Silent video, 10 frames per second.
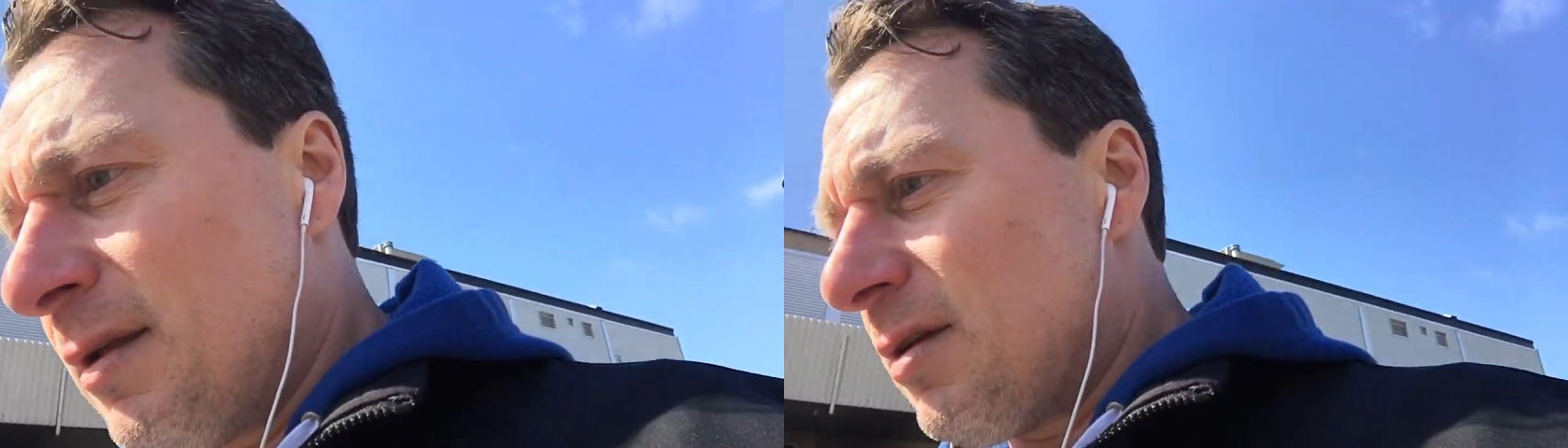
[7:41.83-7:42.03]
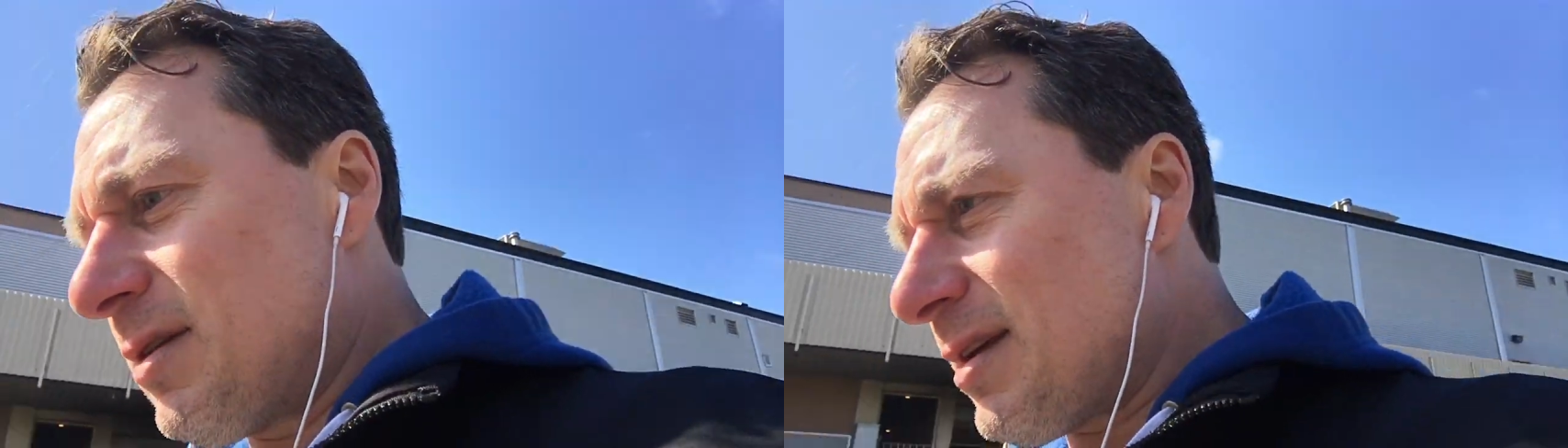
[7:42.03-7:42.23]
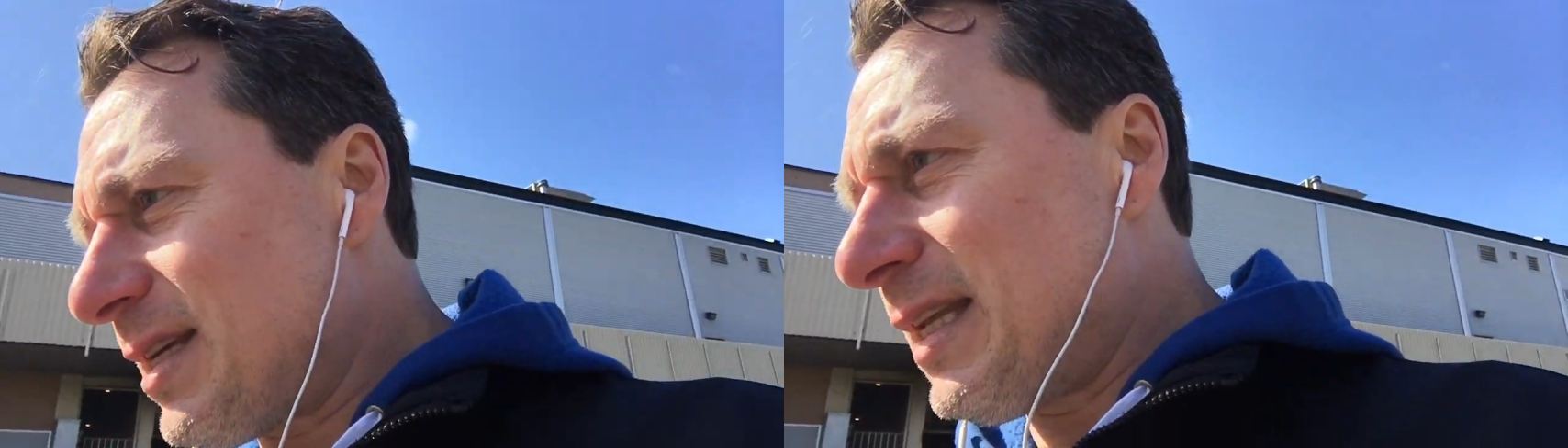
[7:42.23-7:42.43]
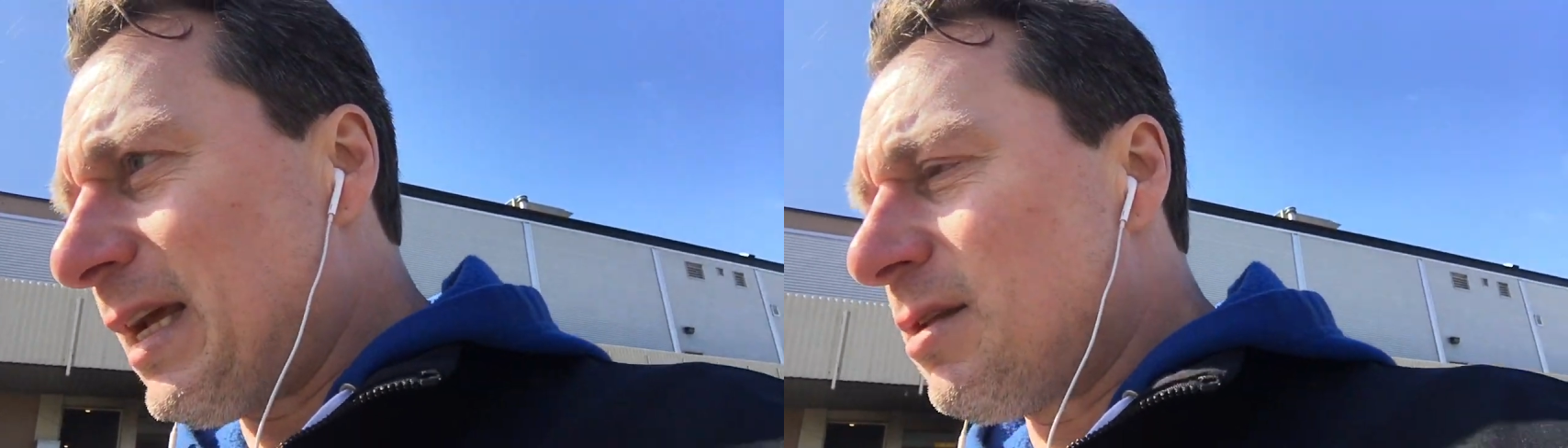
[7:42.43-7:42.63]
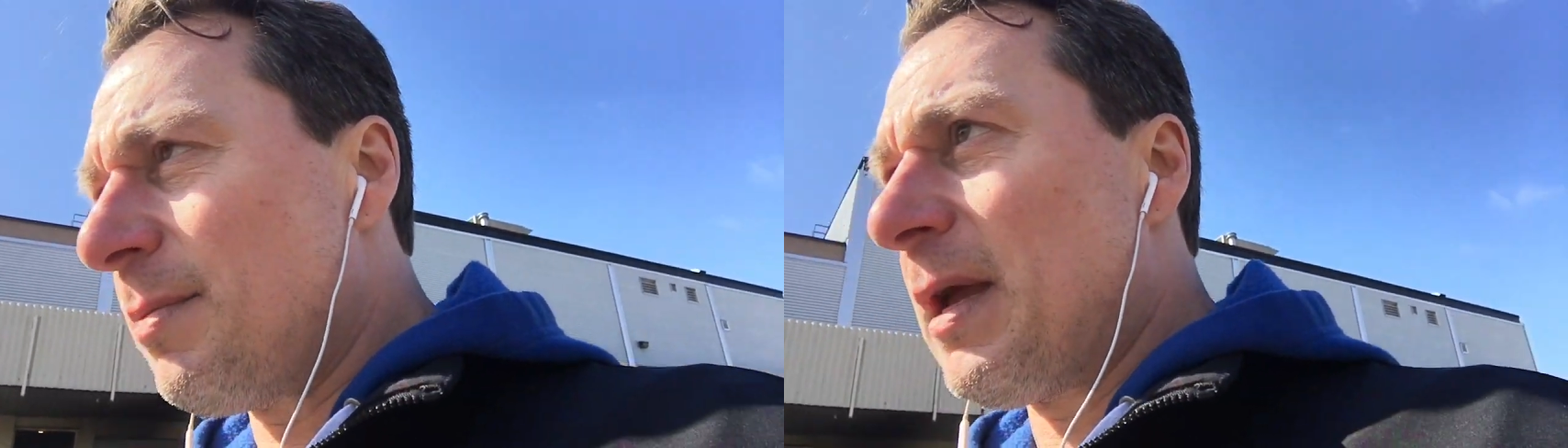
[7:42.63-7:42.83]
there doesn't
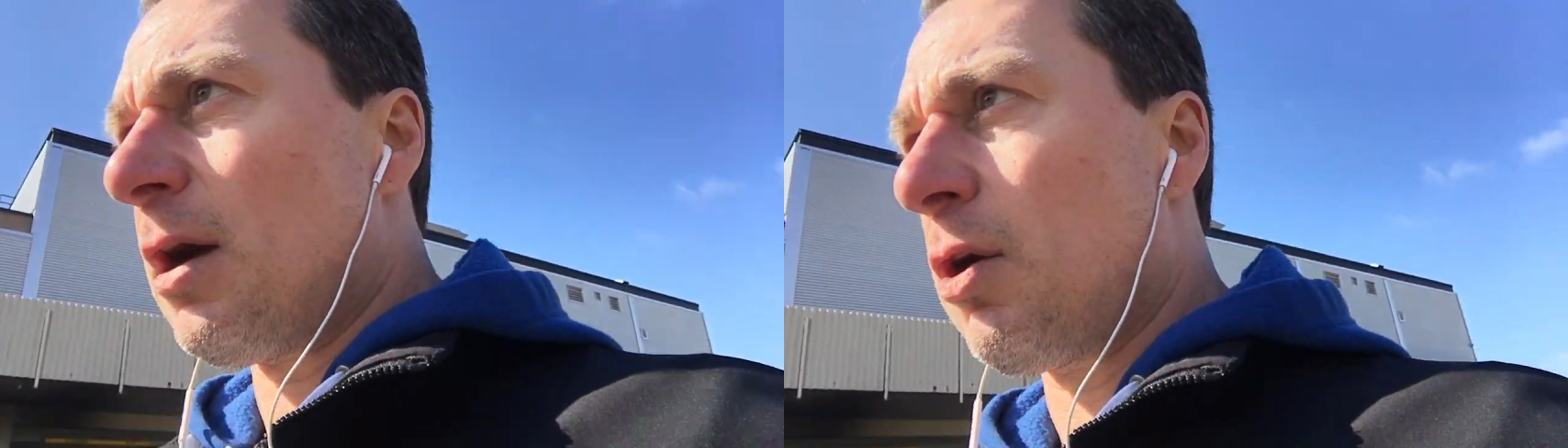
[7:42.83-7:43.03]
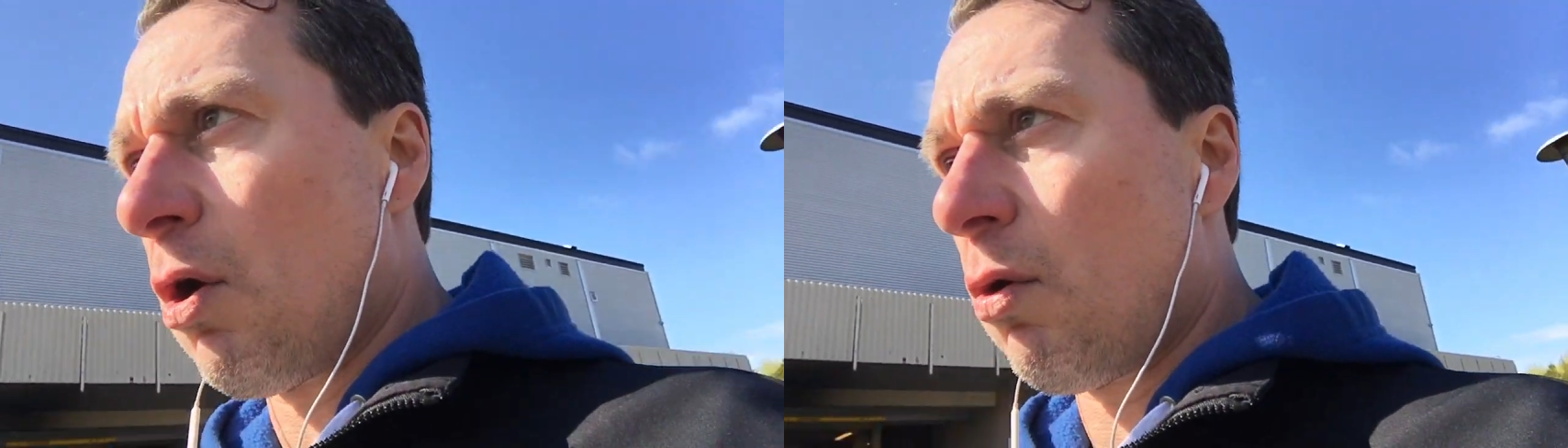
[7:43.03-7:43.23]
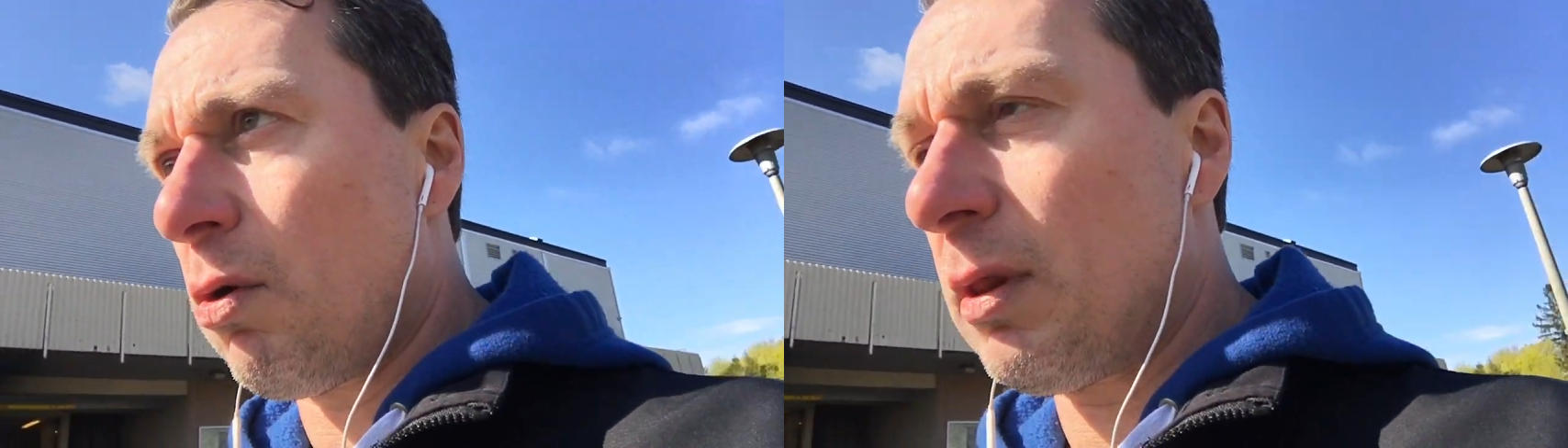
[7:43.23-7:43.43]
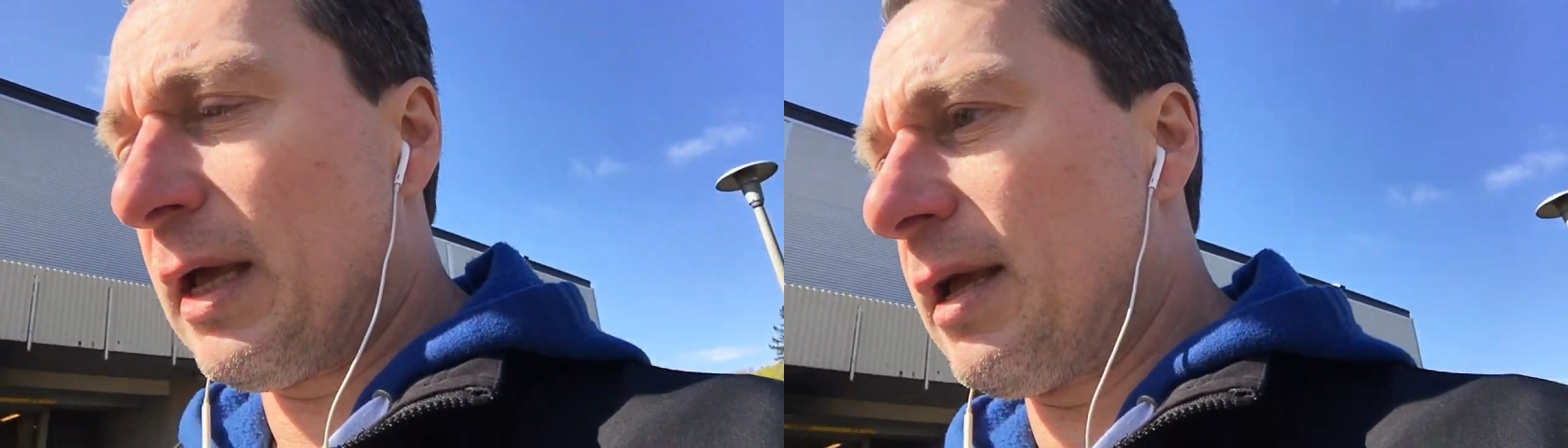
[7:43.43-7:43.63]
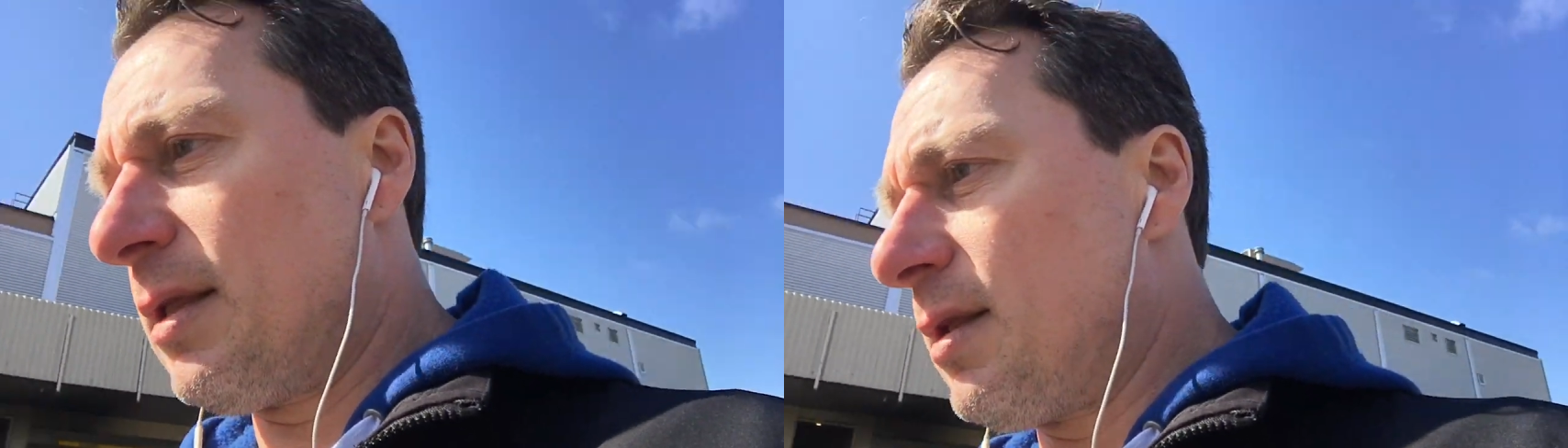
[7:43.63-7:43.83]
need to be a goal
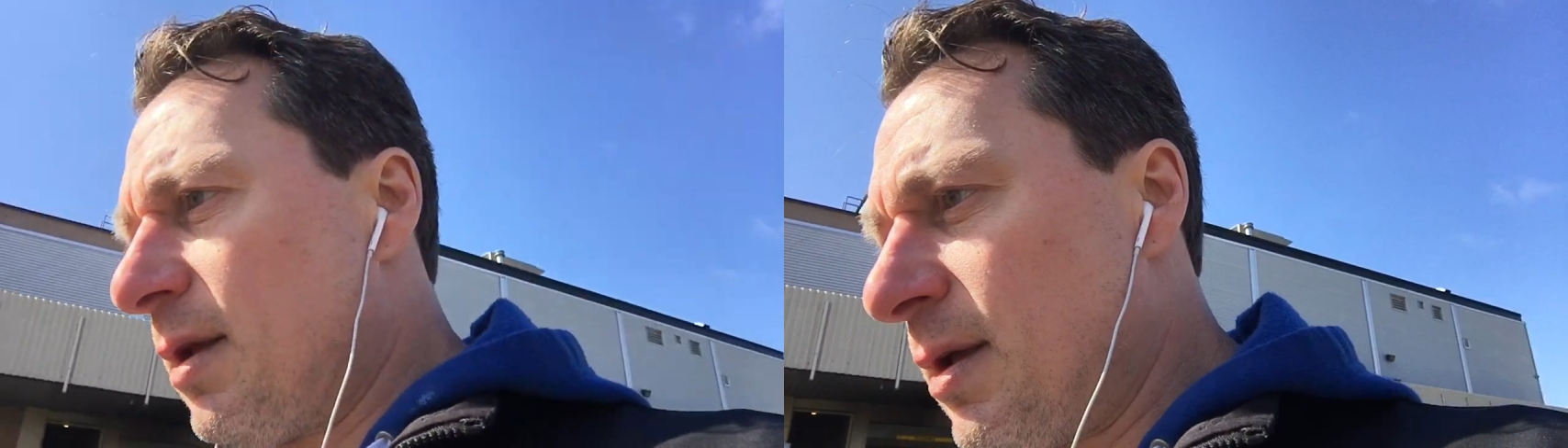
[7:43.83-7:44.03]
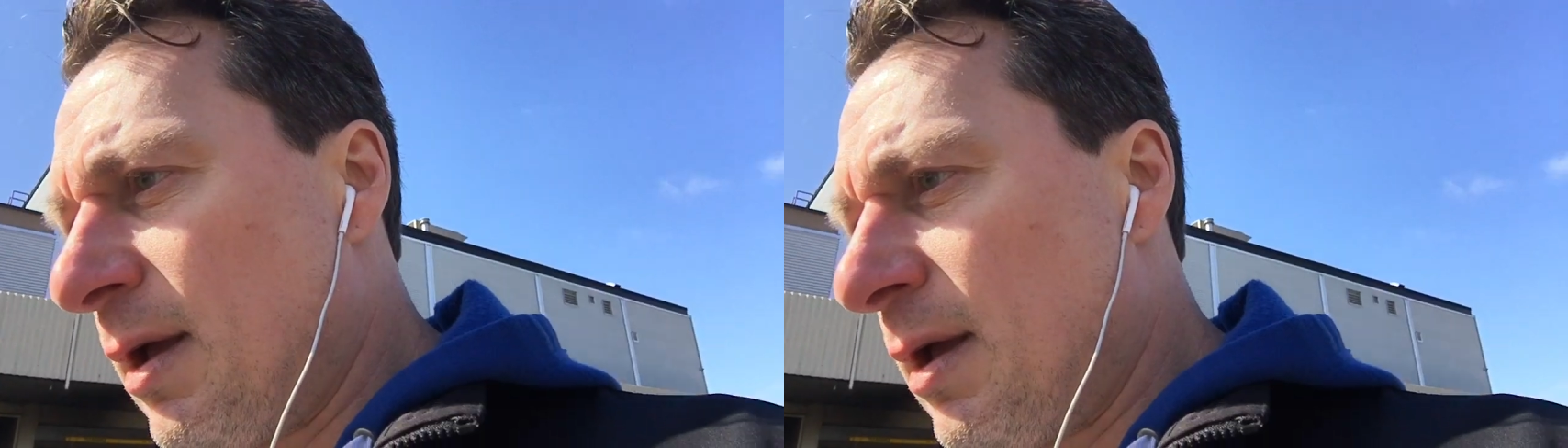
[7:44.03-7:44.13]
in,